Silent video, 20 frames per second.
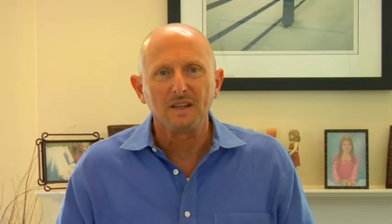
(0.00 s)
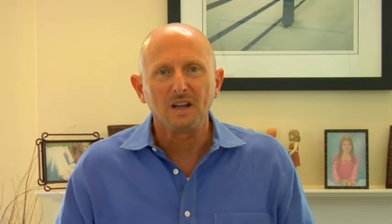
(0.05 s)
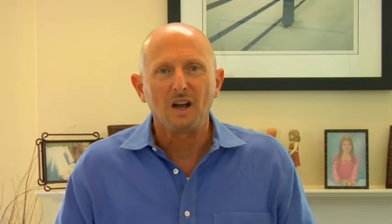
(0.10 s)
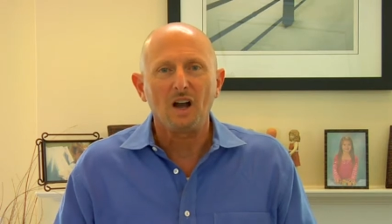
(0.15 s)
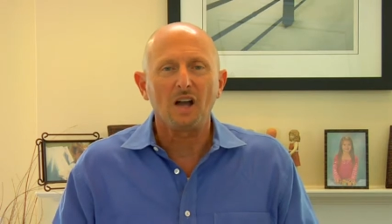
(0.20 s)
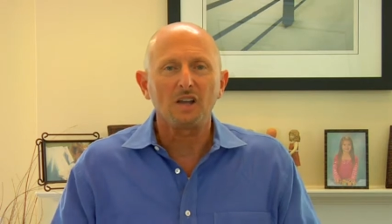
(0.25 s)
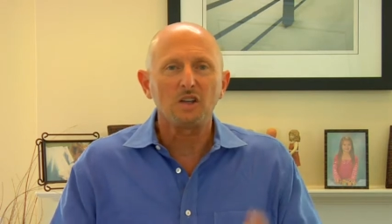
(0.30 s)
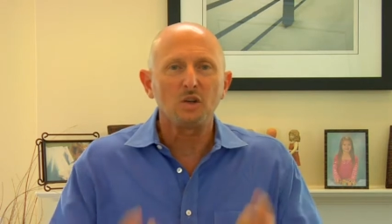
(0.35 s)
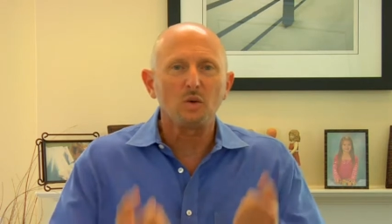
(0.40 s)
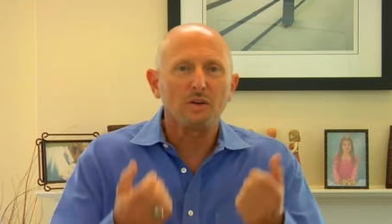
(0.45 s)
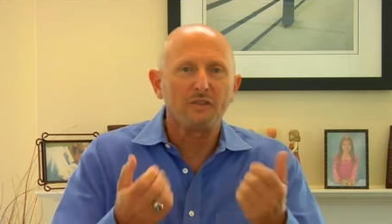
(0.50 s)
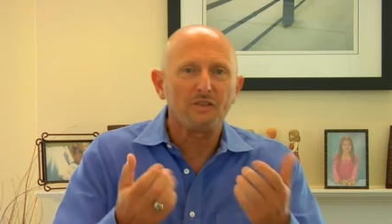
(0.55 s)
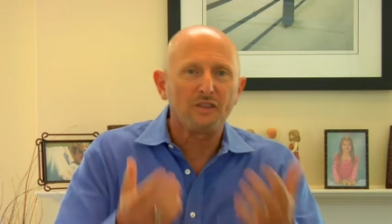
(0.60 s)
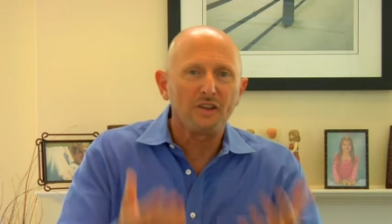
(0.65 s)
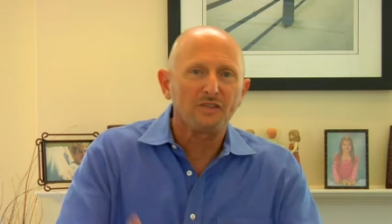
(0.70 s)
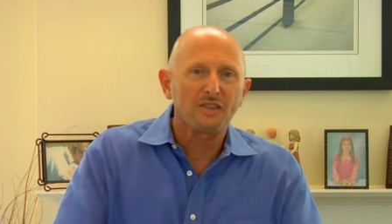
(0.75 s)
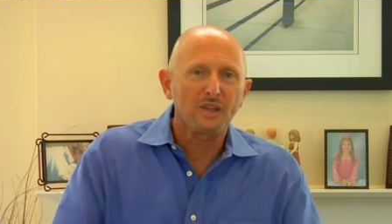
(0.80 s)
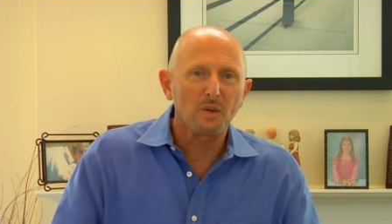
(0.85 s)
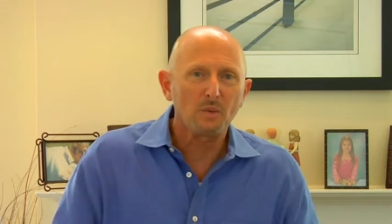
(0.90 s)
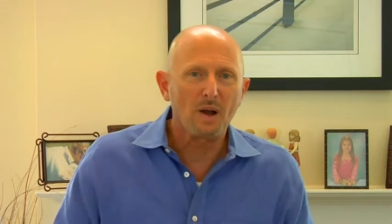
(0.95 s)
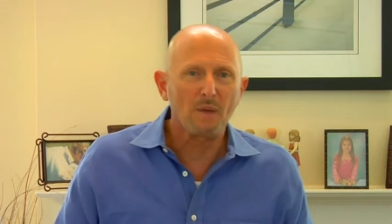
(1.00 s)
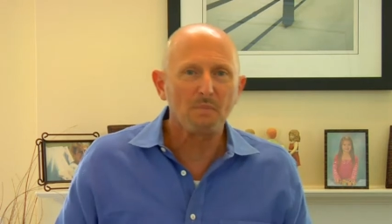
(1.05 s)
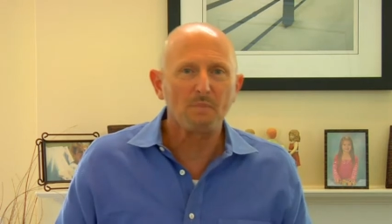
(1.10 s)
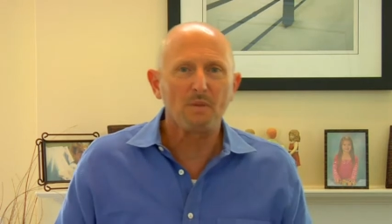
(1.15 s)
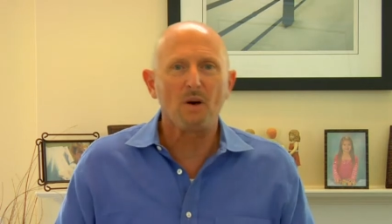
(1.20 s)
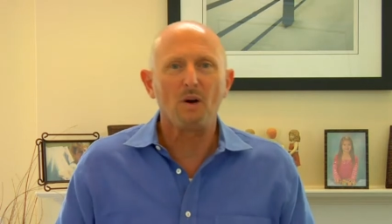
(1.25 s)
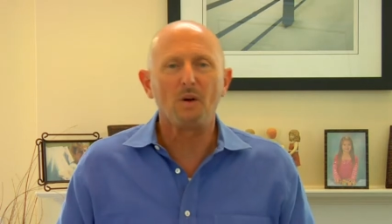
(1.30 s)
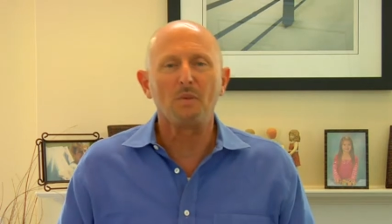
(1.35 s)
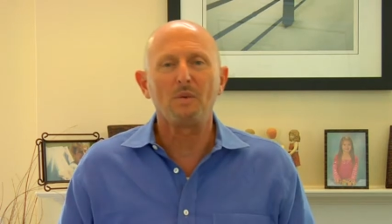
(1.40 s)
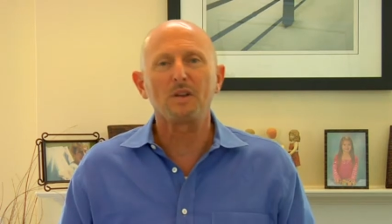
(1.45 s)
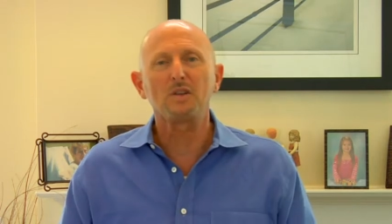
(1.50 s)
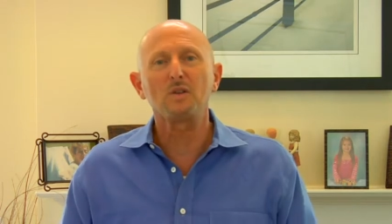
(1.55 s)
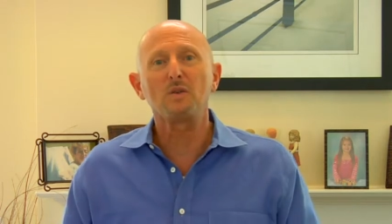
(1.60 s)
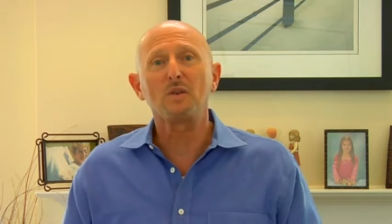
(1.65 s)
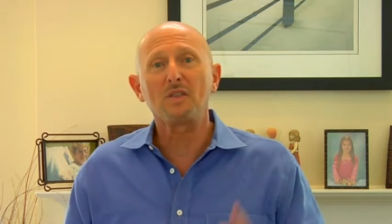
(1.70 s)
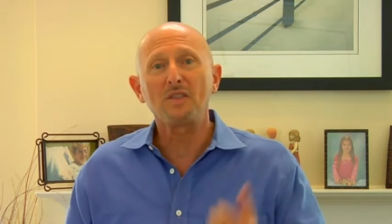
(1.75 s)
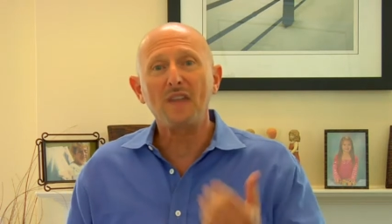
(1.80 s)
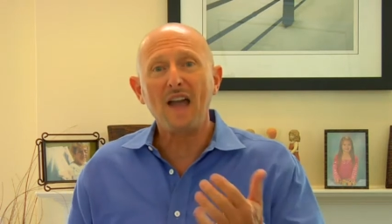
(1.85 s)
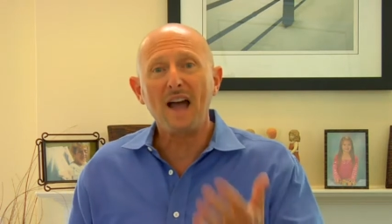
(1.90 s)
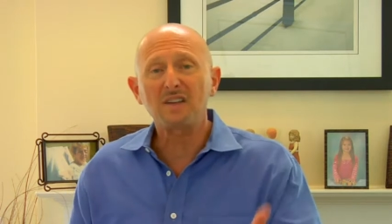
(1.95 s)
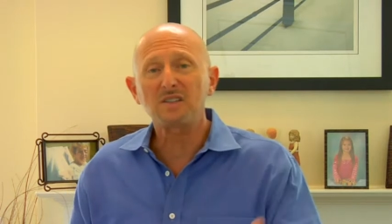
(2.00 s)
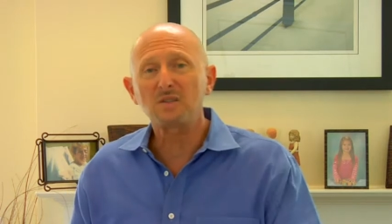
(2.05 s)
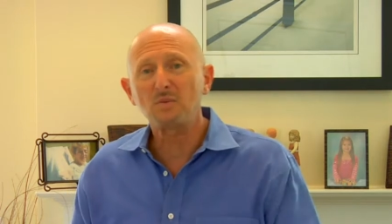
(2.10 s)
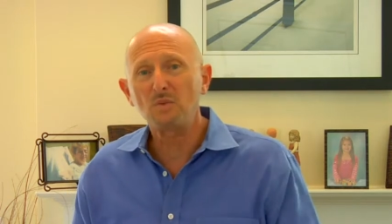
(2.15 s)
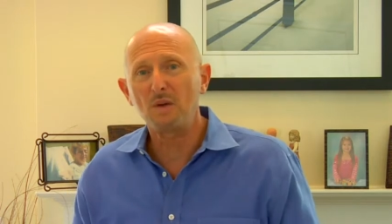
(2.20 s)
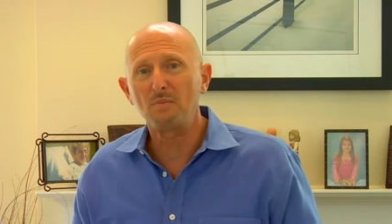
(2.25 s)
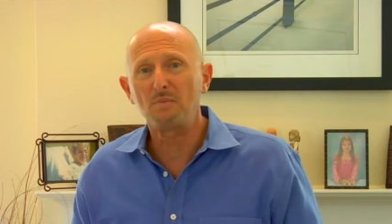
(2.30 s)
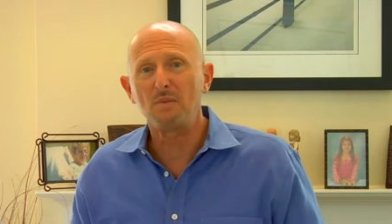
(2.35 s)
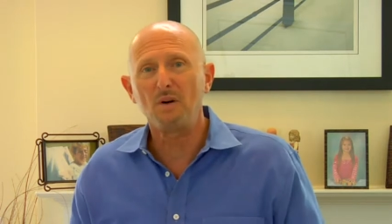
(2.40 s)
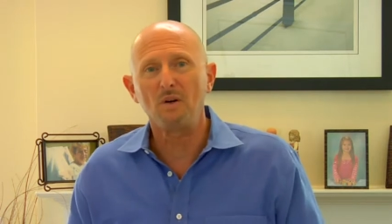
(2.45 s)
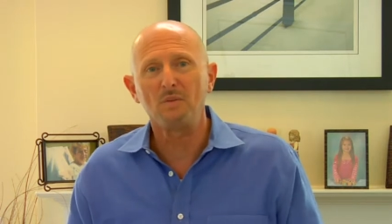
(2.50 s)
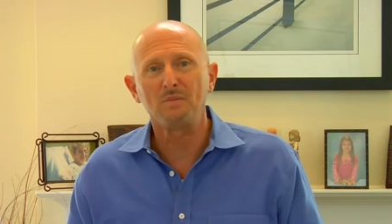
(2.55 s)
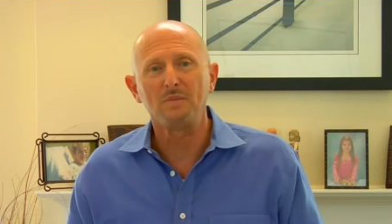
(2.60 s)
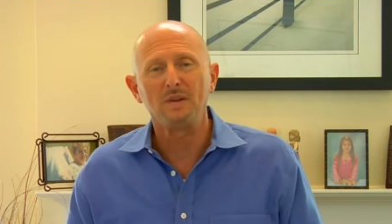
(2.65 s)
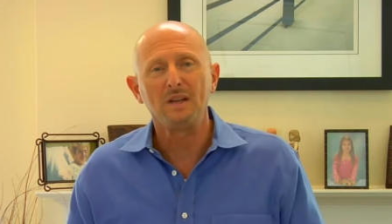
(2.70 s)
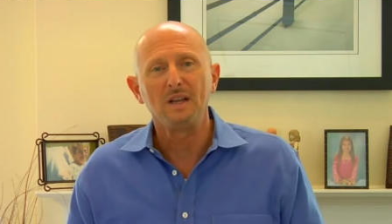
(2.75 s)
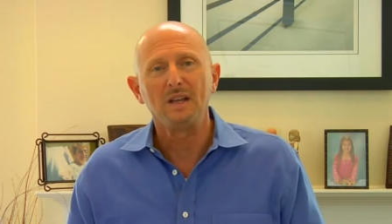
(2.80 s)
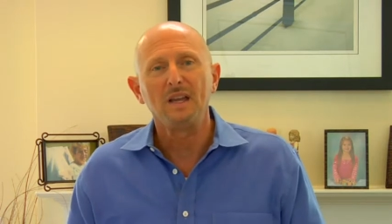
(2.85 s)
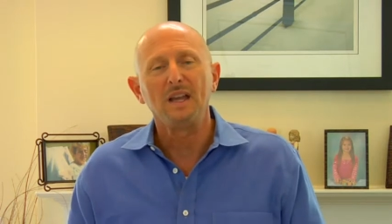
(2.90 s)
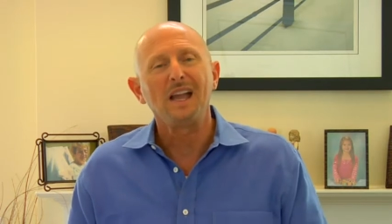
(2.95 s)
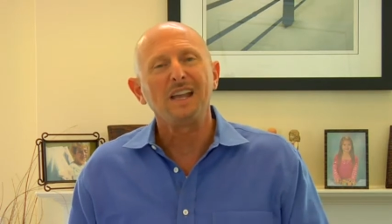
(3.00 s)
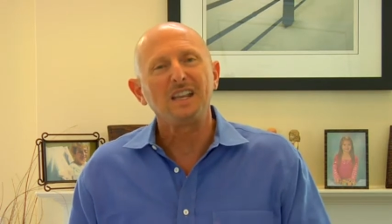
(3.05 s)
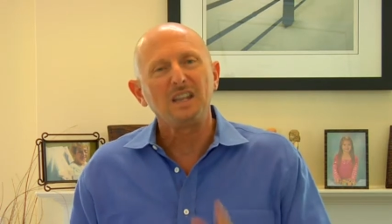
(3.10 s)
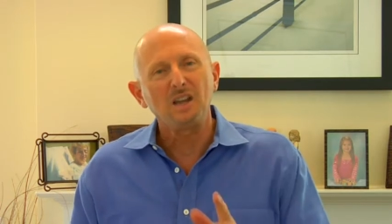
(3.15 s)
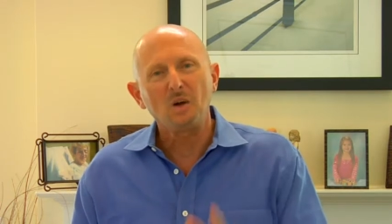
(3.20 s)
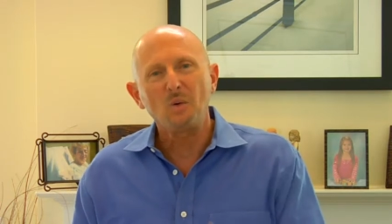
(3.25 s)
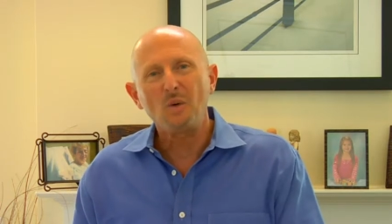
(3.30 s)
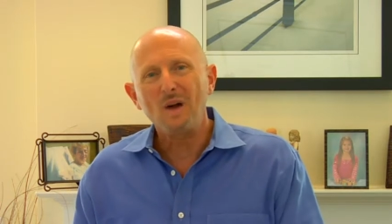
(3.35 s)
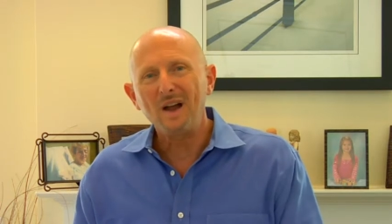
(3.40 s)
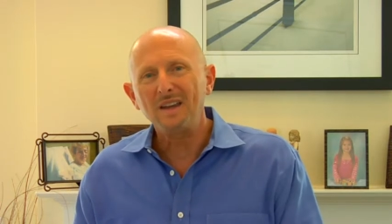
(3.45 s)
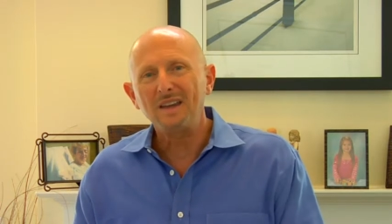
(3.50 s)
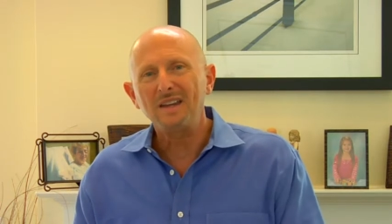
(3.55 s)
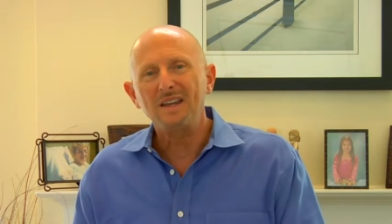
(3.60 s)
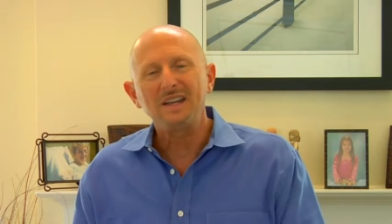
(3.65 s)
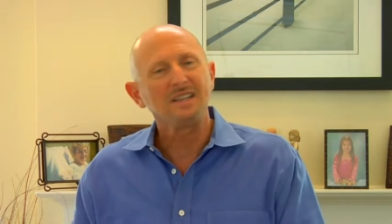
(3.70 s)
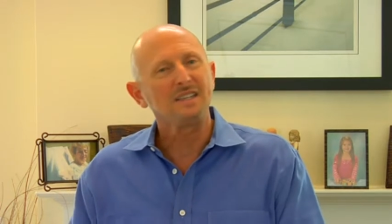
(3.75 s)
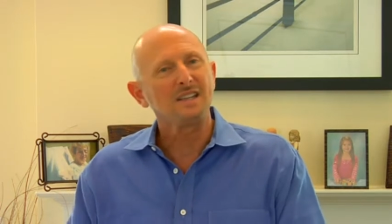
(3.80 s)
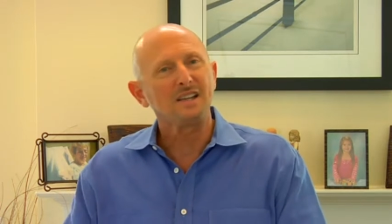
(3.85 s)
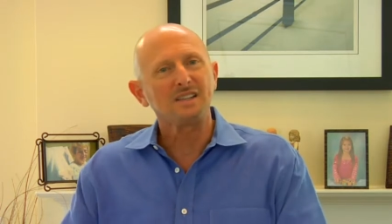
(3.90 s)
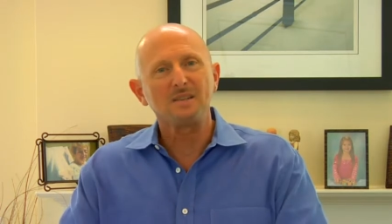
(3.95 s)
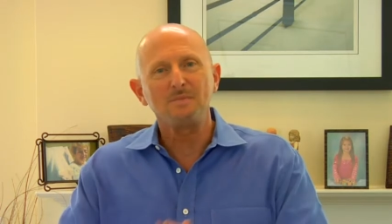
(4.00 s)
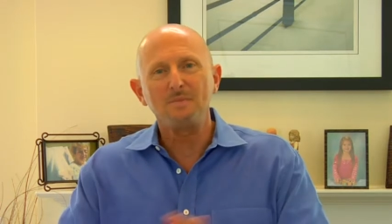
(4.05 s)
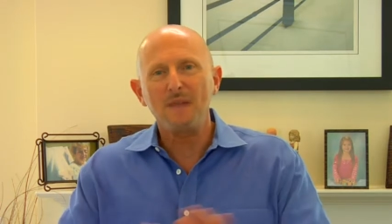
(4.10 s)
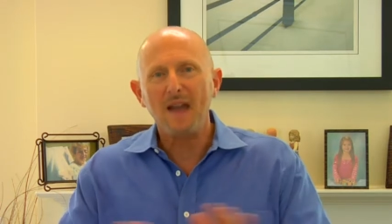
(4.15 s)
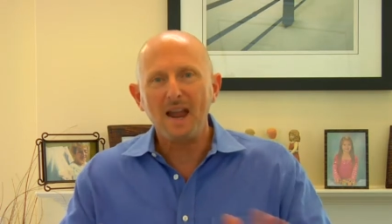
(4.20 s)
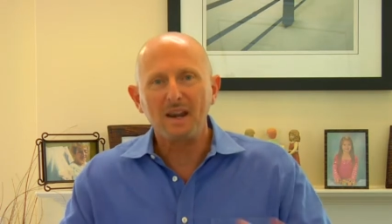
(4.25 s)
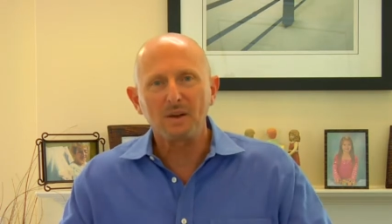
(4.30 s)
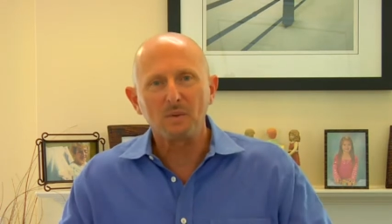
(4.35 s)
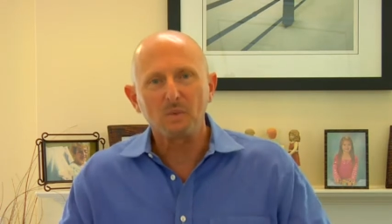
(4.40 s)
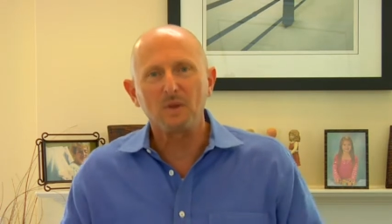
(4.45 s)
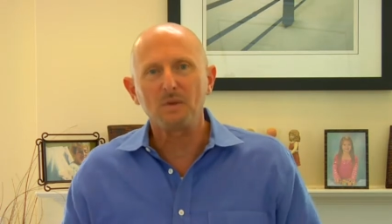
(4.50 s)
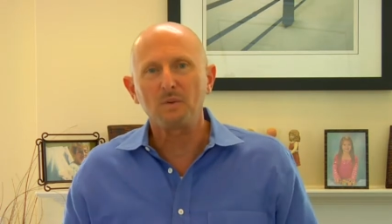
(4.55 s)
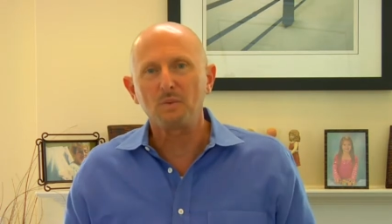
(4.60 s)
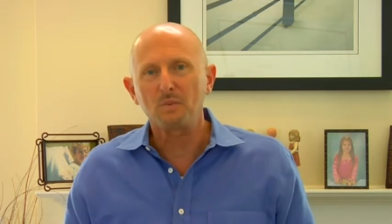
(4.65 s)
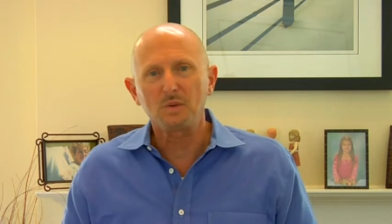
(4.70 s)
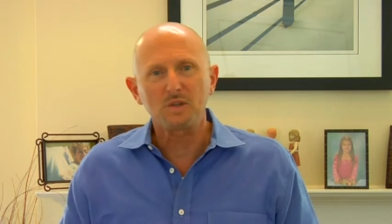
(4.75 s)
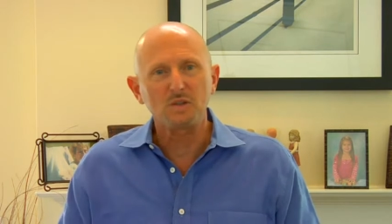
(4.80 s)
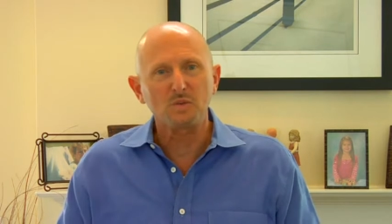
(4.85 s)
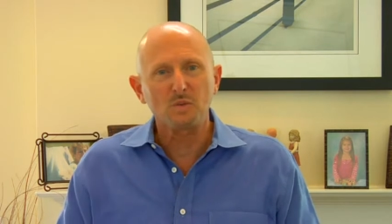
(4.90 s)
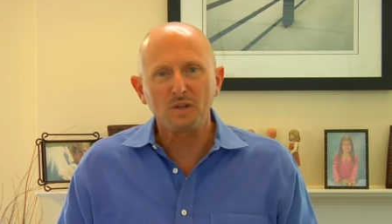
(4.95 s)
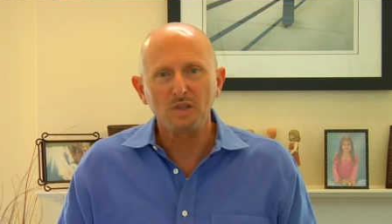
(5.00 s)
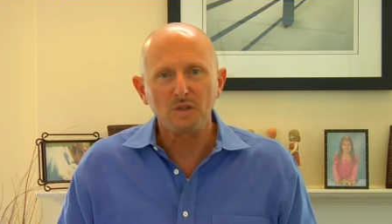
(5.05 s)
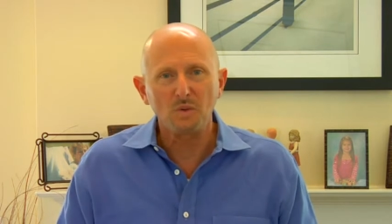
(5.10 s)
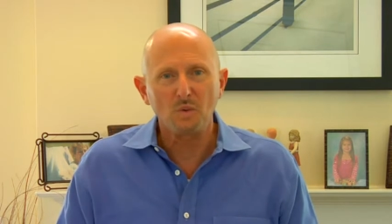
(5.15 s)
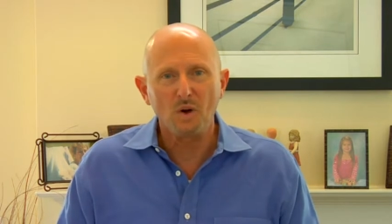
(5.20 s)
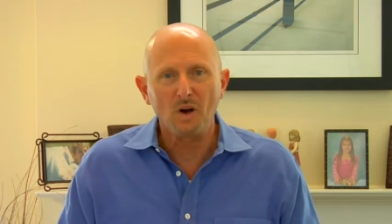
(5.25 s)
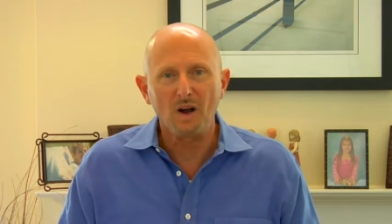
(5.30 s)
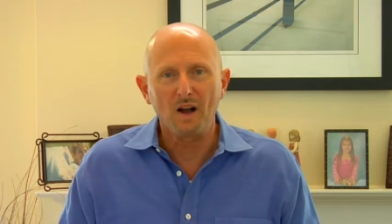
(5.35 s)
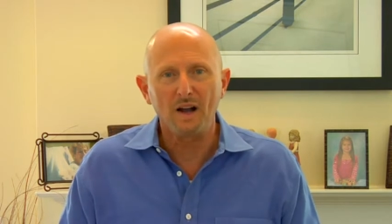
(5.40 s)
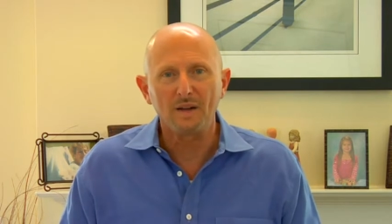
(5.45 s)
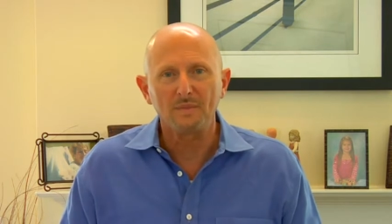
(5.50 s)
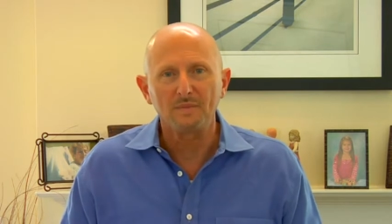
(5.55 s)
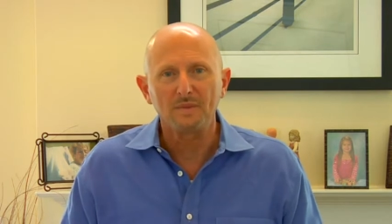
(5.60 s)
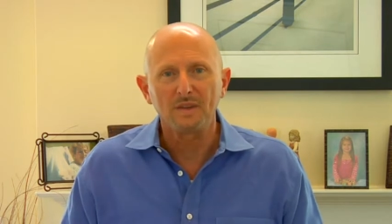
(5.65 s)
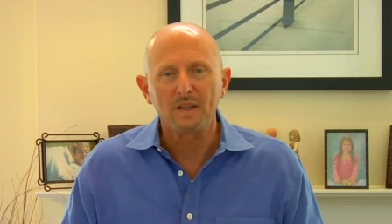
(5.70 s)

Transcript: Are you a 50 watt bulb? Are you a 1000 watt bulb? And you know what? It doesn't matter what, which one you are.